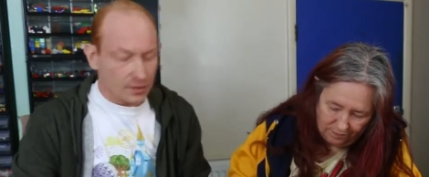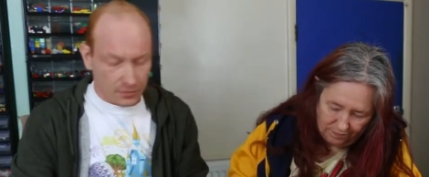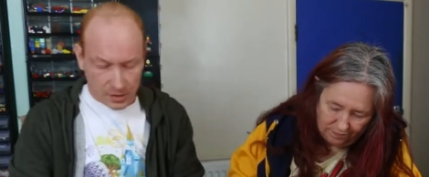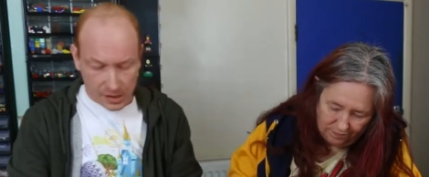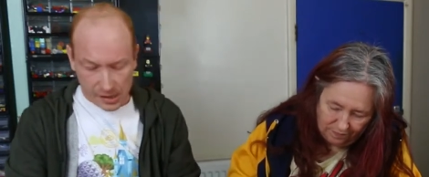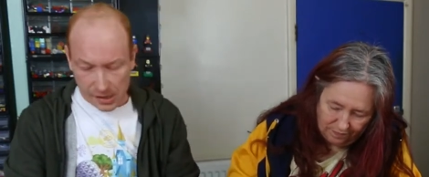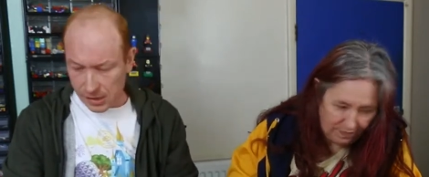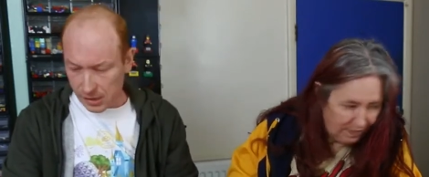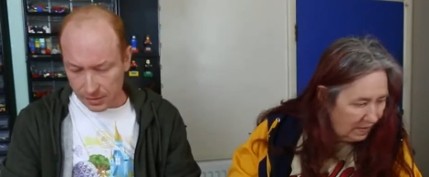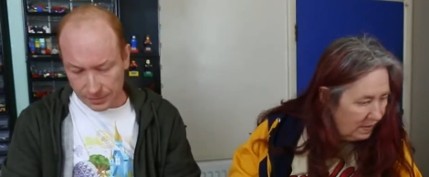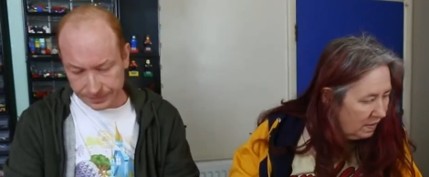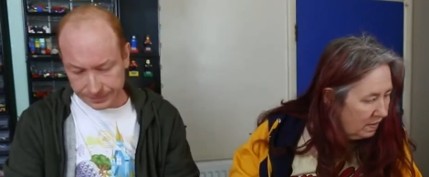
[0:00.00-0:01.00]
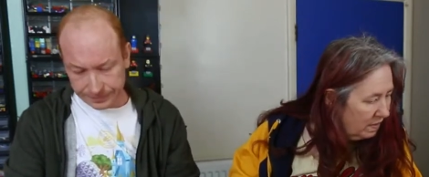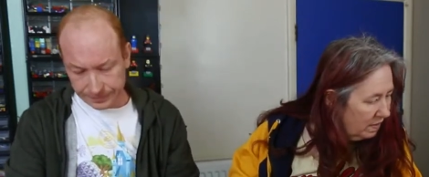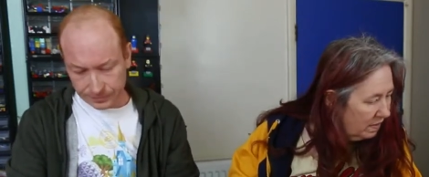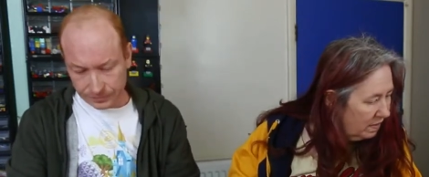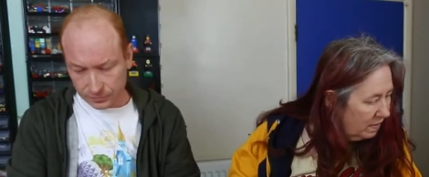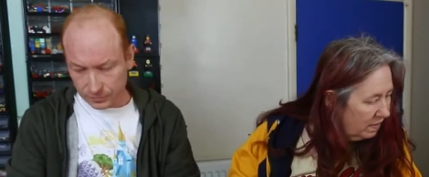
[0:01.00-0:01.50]
Speaker 1: Okay.
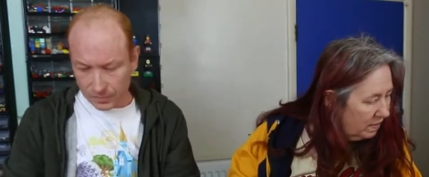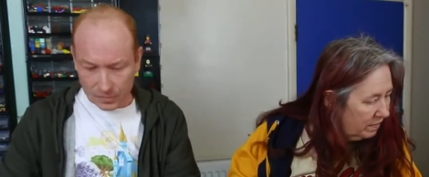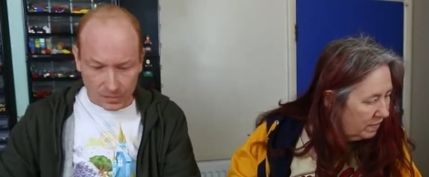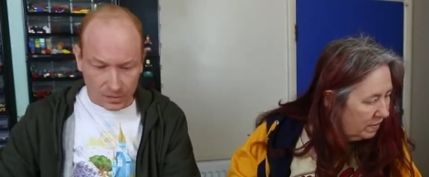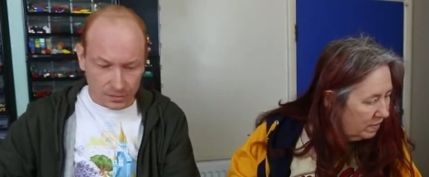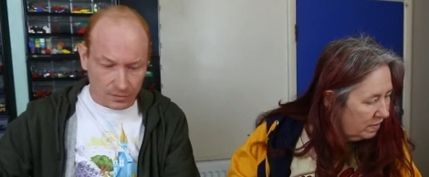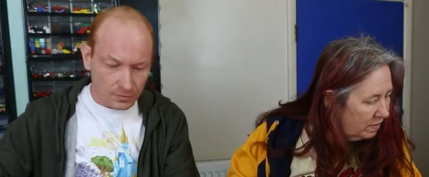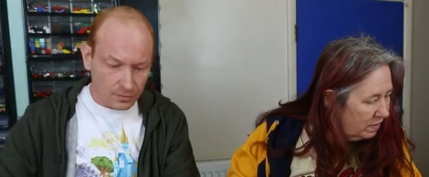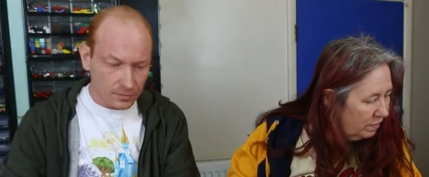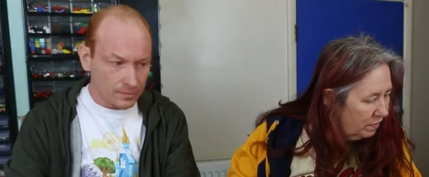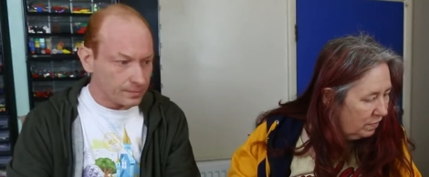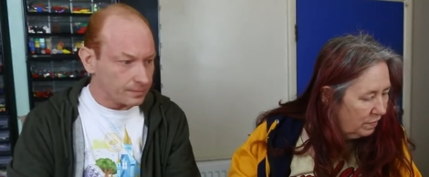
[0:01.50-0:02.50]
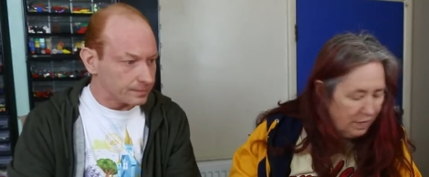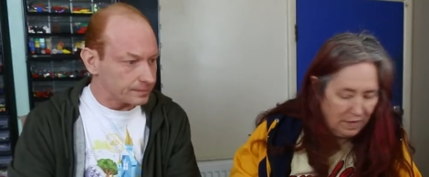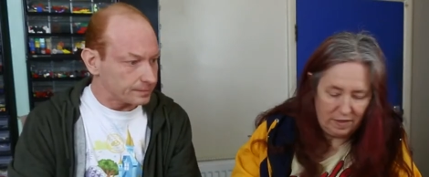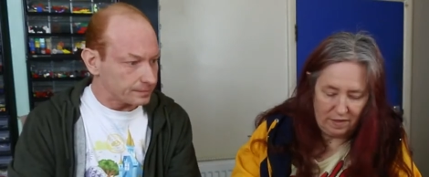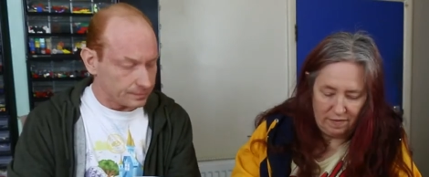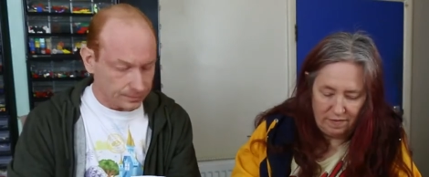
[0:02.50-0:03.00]
One, two, four,
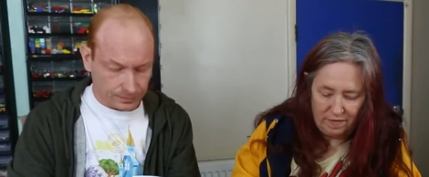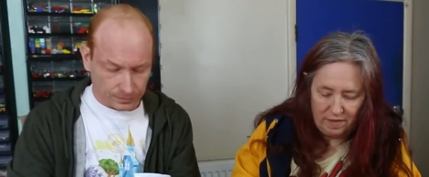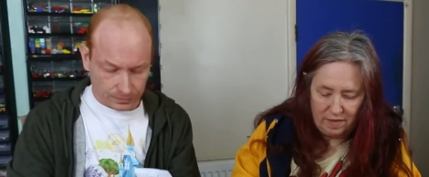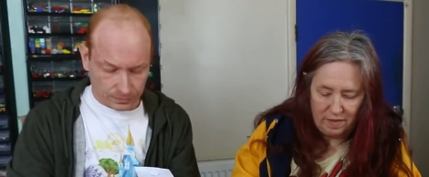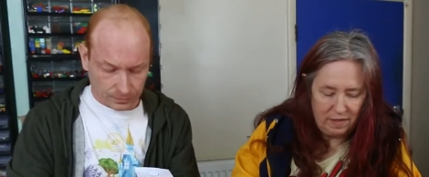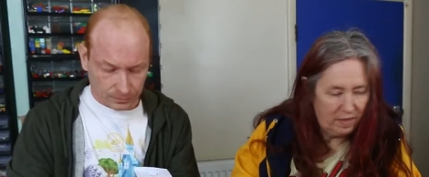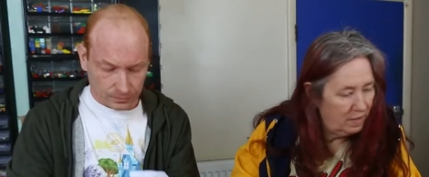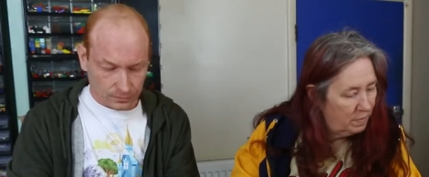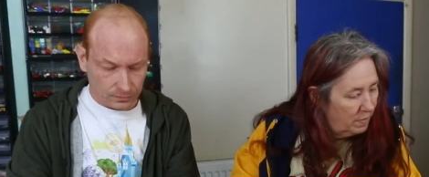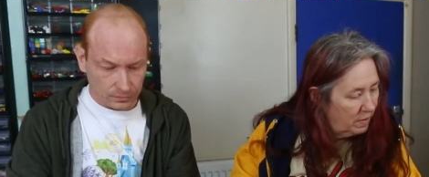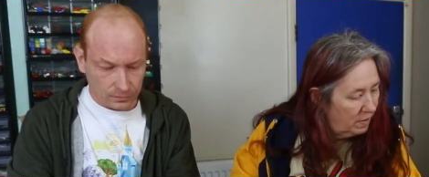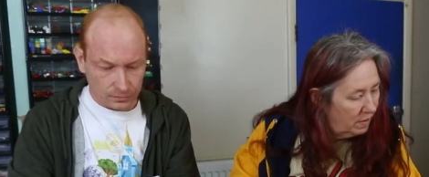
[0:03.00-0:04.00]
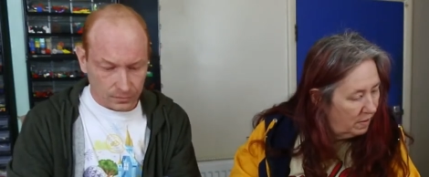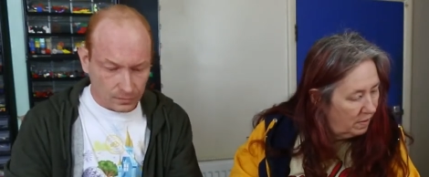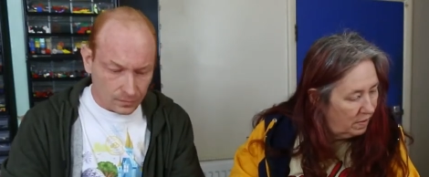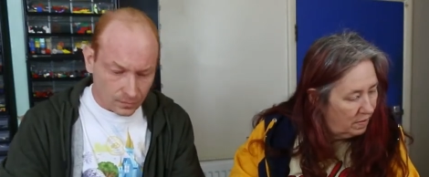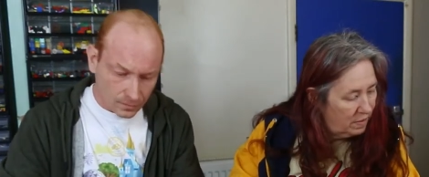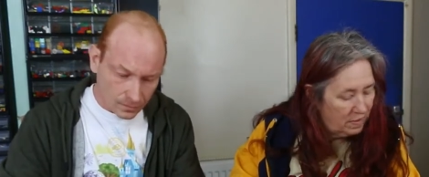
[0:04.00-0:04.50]
five, and this is my. Oh no,
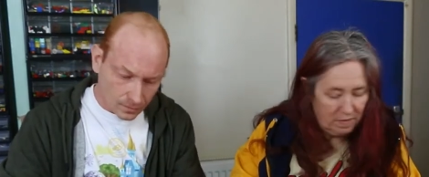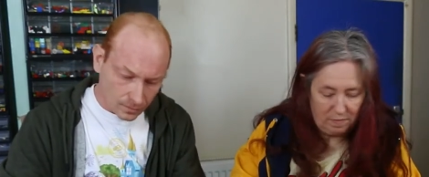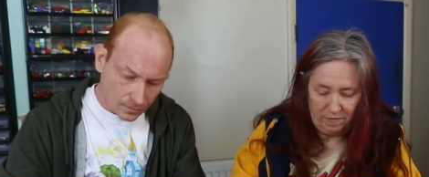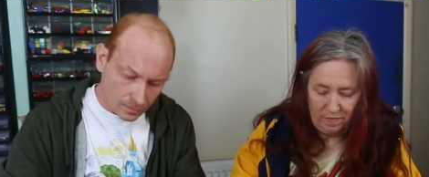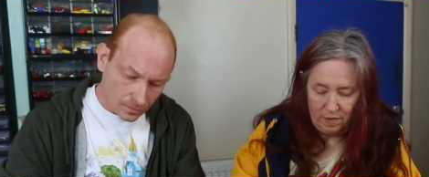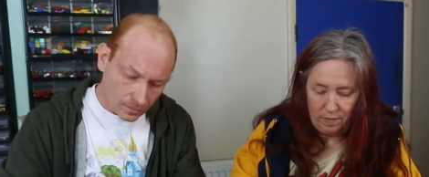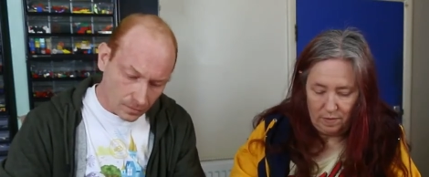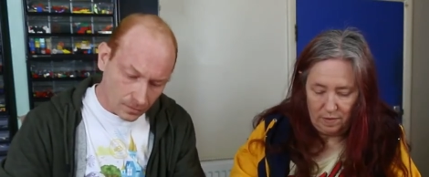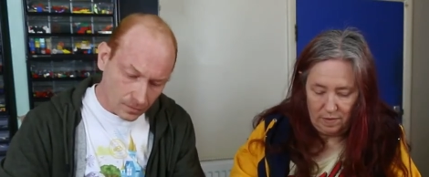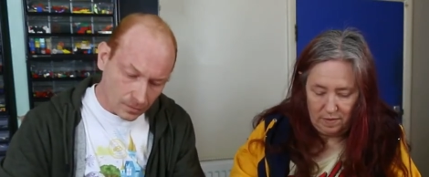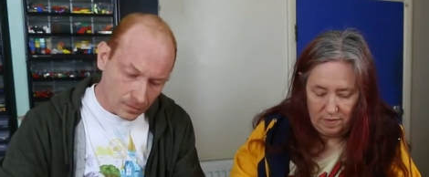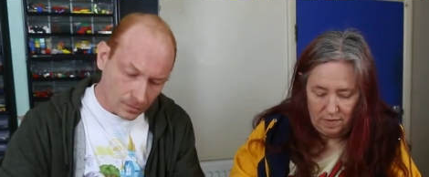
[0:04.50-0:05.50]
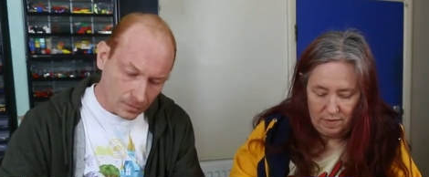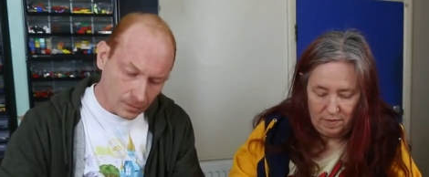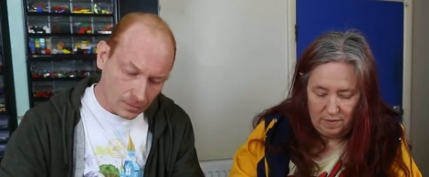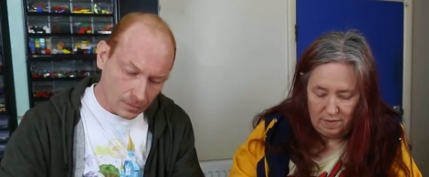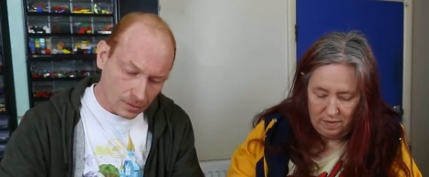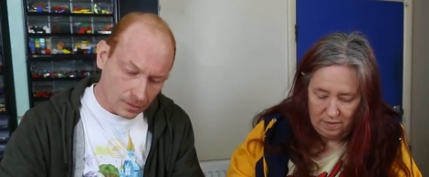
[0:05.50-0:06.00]
this is my fifth one.
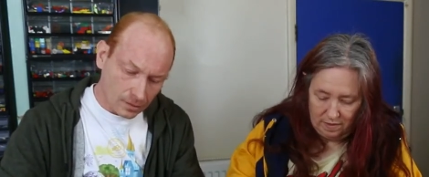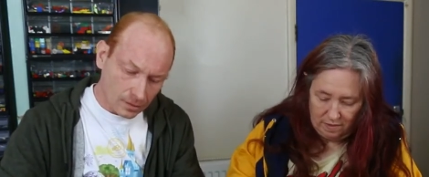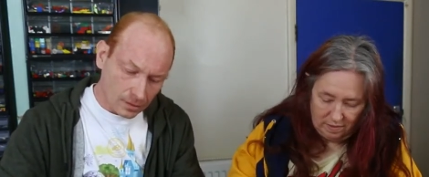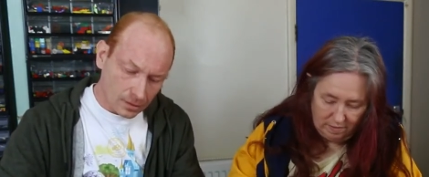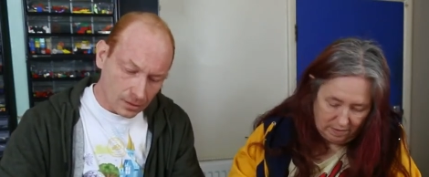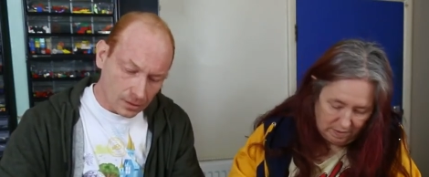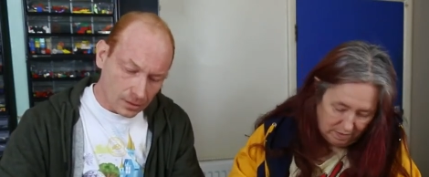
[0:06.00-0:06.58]
There